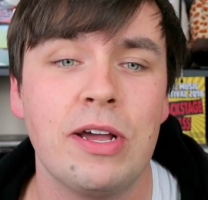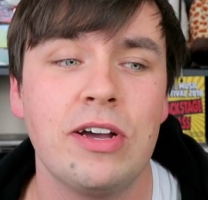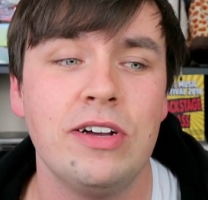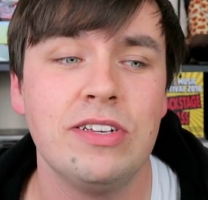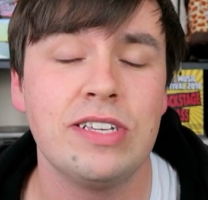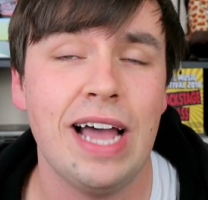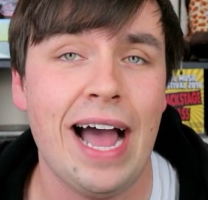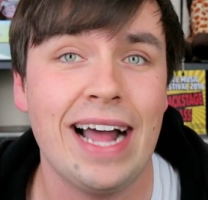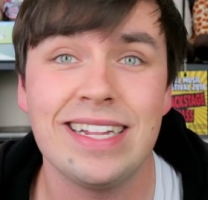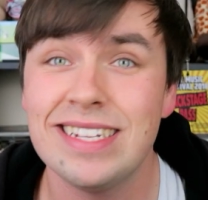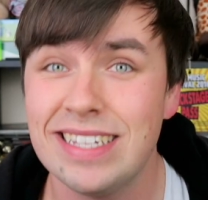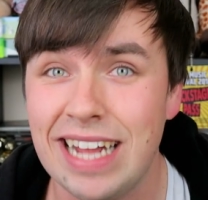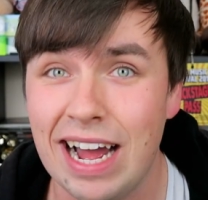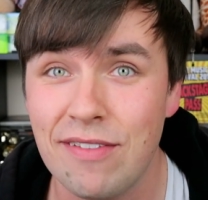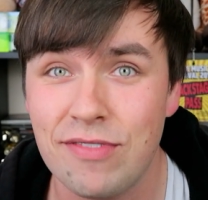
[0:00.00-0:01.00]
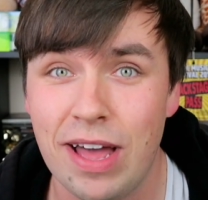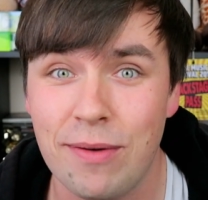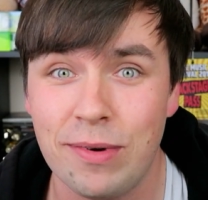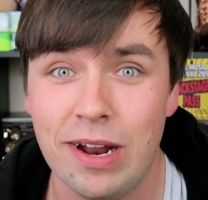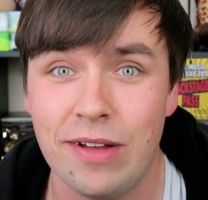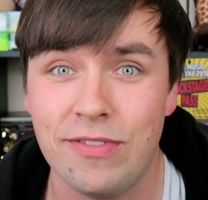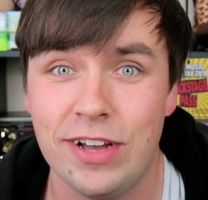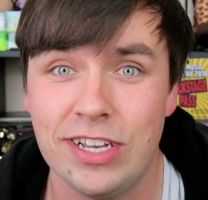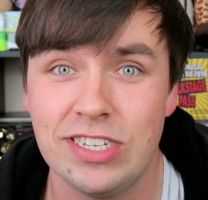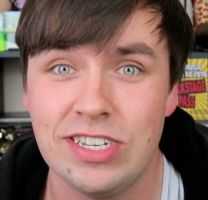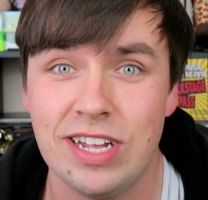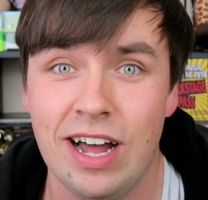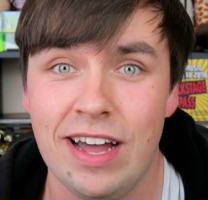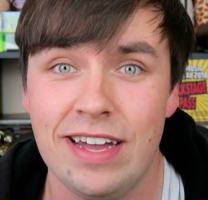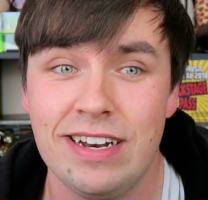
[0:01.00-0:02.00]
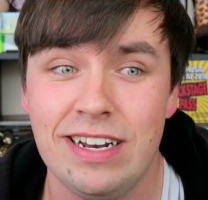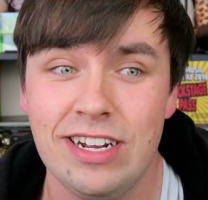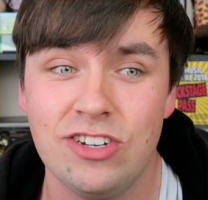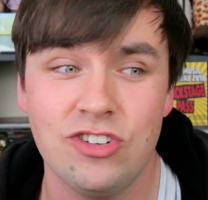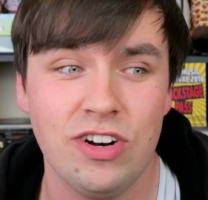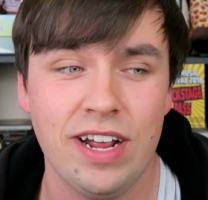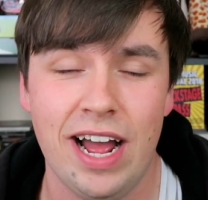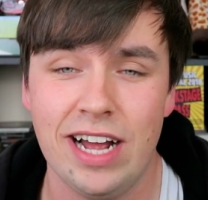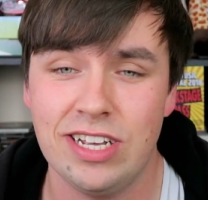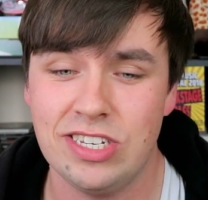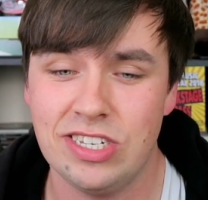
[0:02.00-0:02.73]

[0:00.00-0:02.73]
Because I didn't have that when I first started. Literally, I